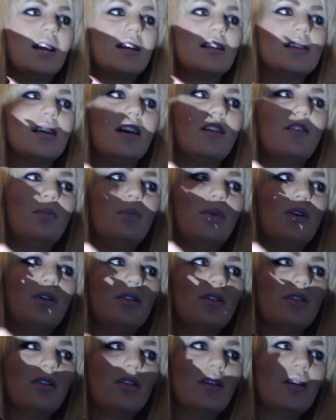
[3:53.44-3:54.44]
had to have
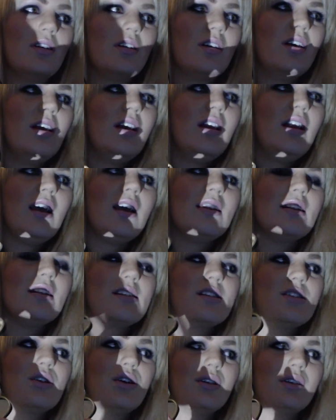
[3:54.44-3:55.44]
both.
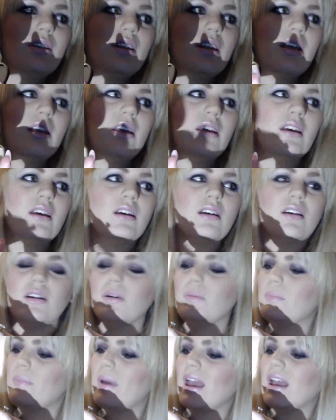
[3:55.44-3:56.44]
And that's got the
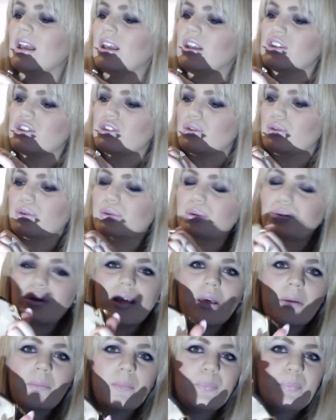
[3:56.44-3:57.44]
beige or
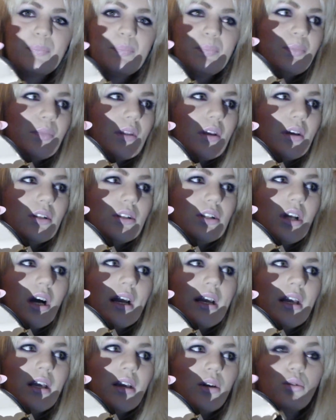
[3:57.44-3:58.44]
cream
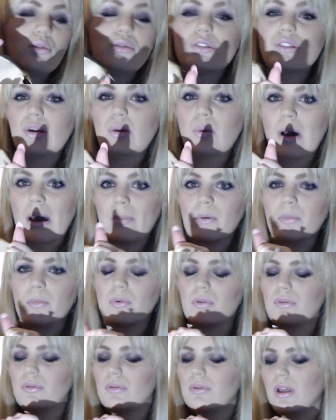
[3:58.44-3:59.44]
lining, also
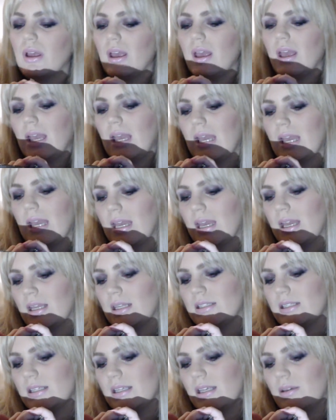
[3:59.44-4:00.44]
wipeable,
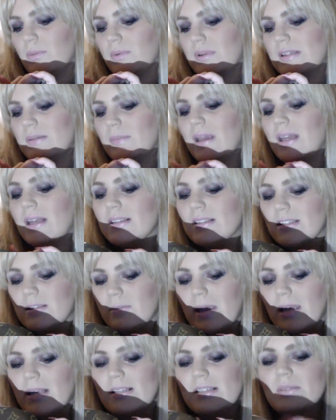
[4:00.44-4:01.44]
and it was made in
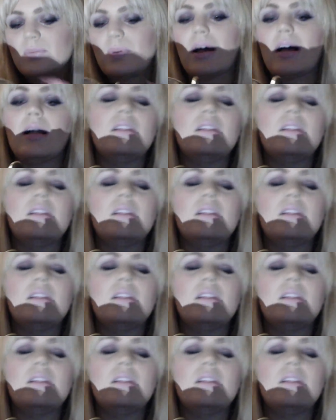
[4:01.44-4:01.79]
Spain as